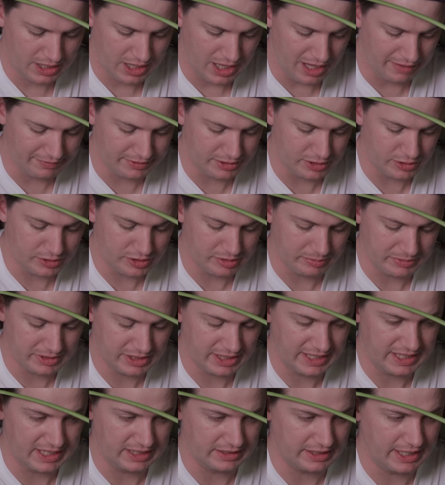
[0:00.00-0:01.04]
I'll have to do some
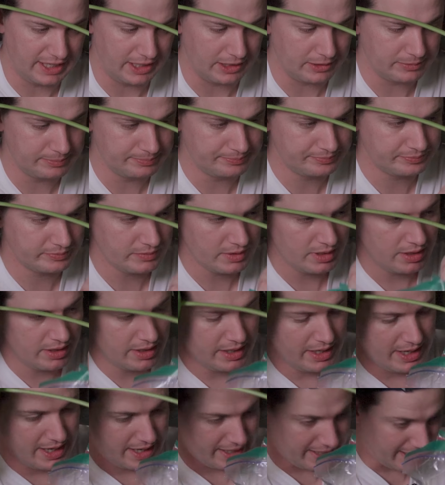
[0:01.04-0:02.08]
cleaning later.
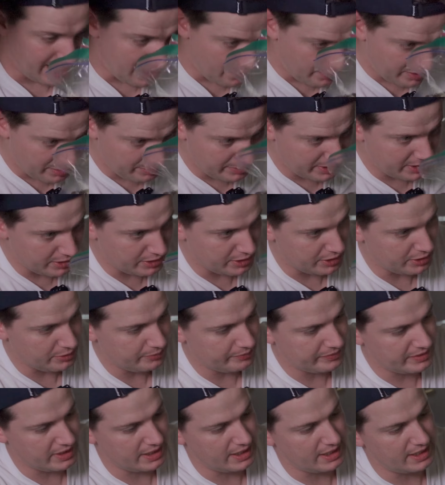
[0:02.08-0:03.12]
Now what I'm gonna do
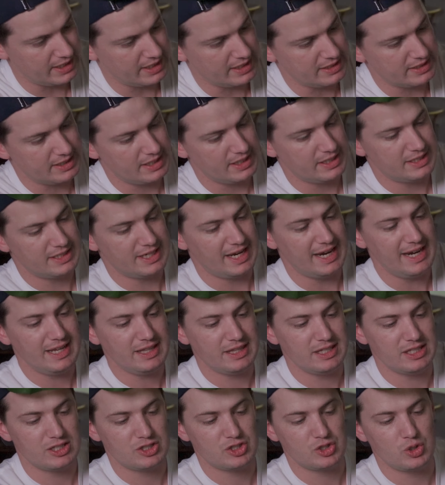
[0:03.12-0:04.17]
is take
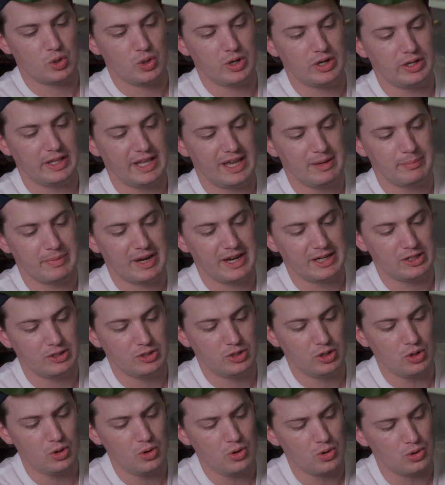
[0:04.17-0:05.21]
this soil and my
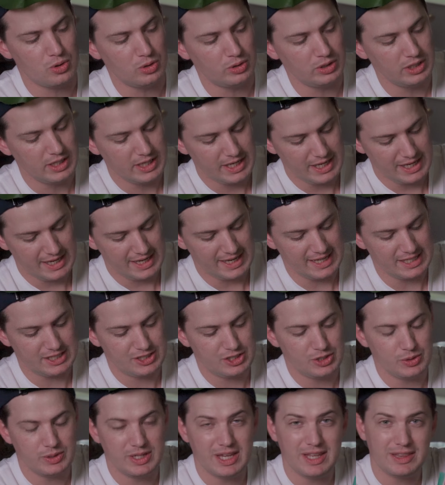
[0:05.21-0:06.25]
goal is
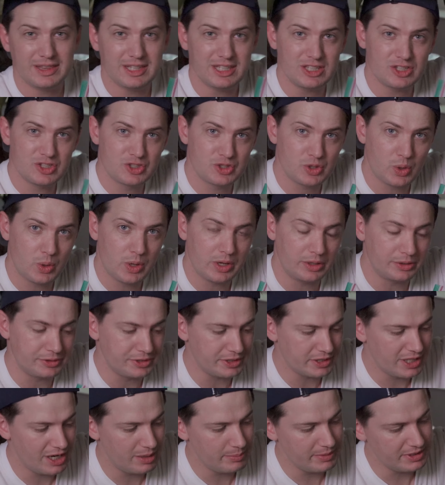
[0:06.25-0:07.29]
to get the soil
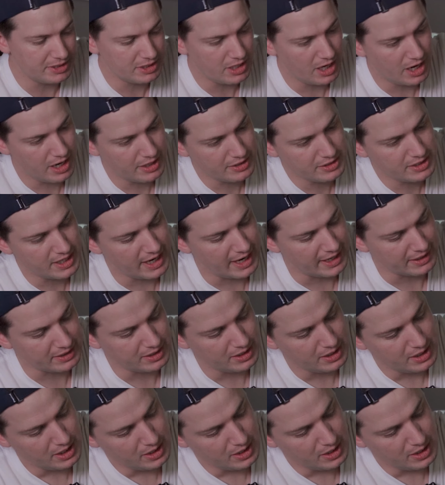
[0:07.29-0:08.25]
to come in contact